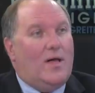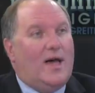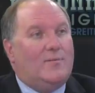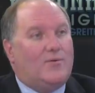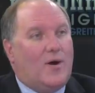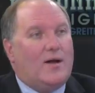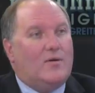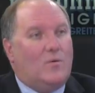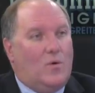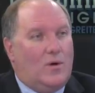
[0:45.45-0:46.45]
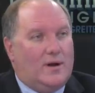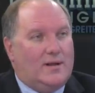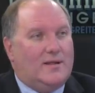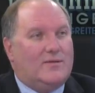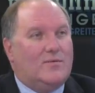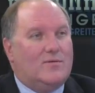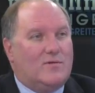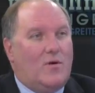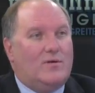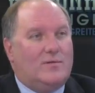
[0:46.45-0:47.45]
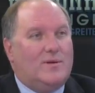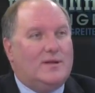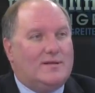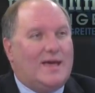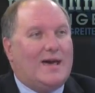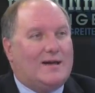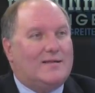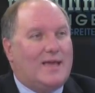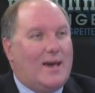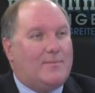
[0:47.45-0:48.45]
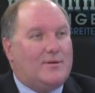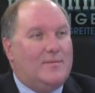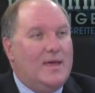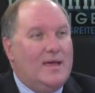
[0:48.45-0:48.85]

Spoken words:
had prior warning that there was going to be an attack on the Capitol.